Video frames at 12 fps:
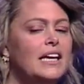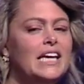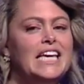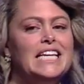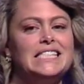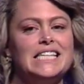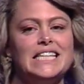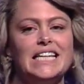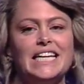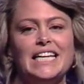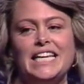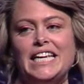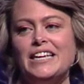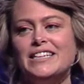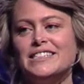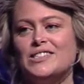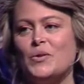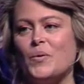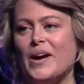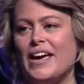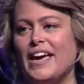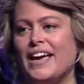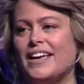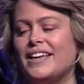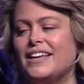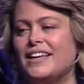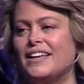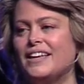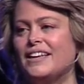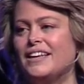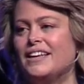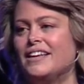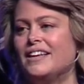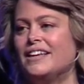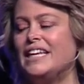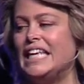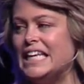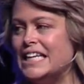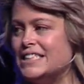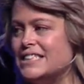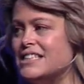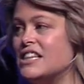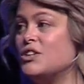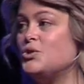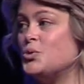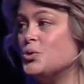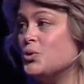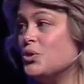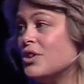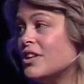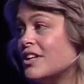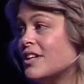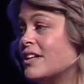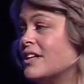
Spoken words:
He said that he is the way. He is the truth.